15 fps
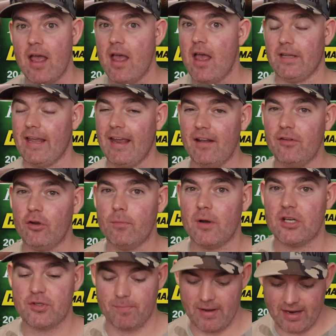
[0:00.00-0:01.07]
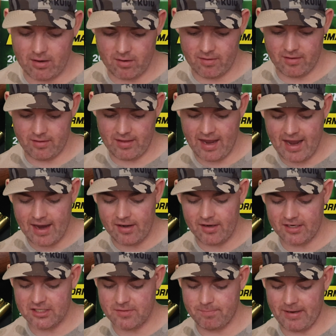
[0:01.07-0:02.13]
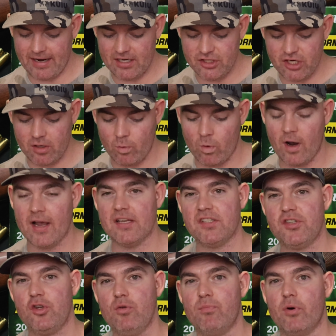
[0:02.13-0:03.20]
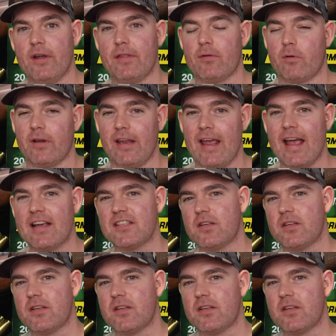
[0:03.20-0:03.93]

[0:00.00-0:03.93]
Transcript: You can't do much better than that expansion wise 2.3x.